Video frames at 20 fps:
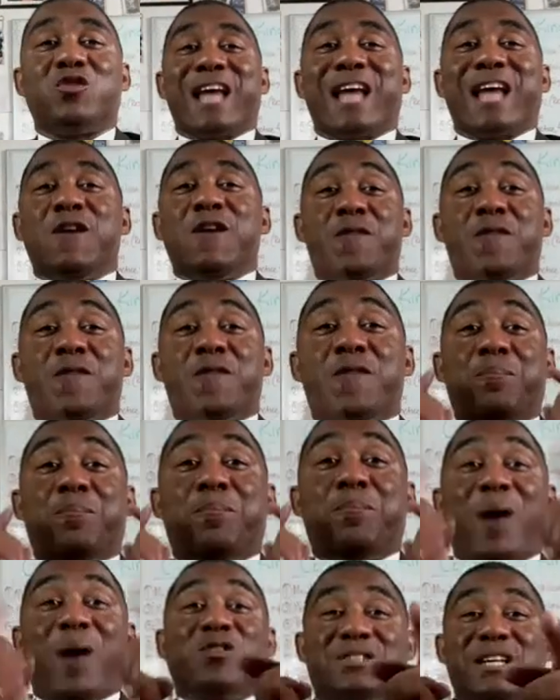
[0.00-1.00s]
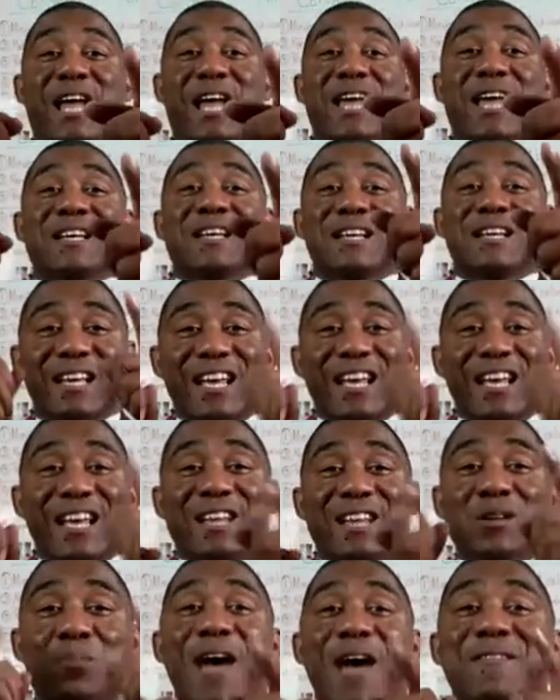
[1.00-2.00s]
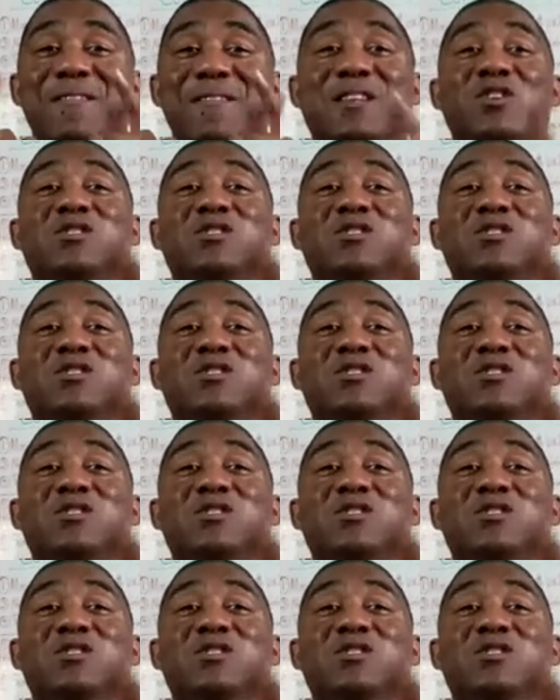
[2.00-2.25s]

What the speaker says: Thank you for posting that in the Private